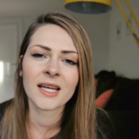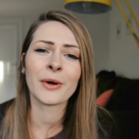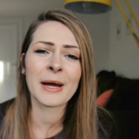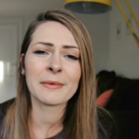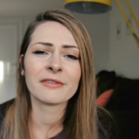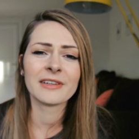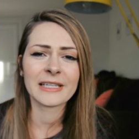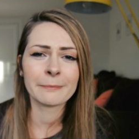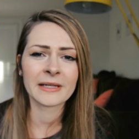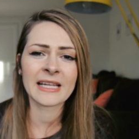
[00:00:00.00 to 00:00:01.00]
So I'm a
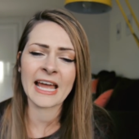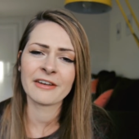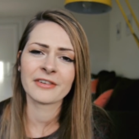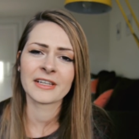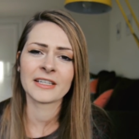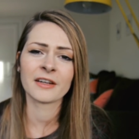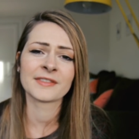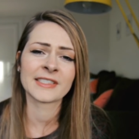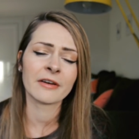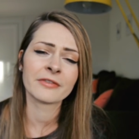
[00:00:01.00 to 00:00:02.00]
really big advocate
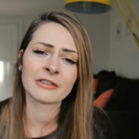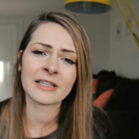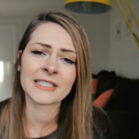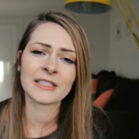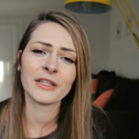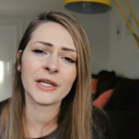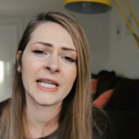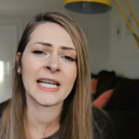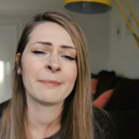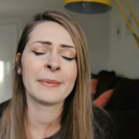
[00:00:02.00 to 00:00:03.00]
of self directed
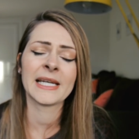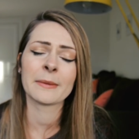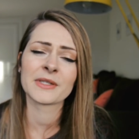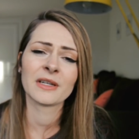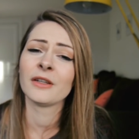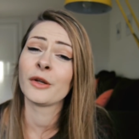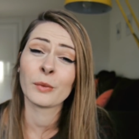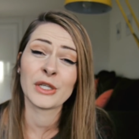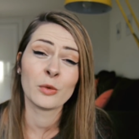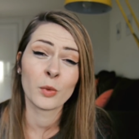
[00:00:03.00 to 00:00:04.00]
learning and being able to learn
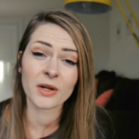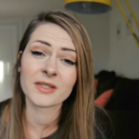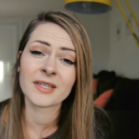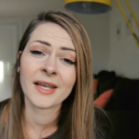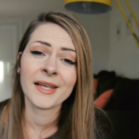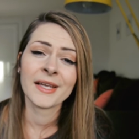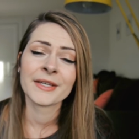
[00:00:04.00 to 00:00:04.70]
when you want.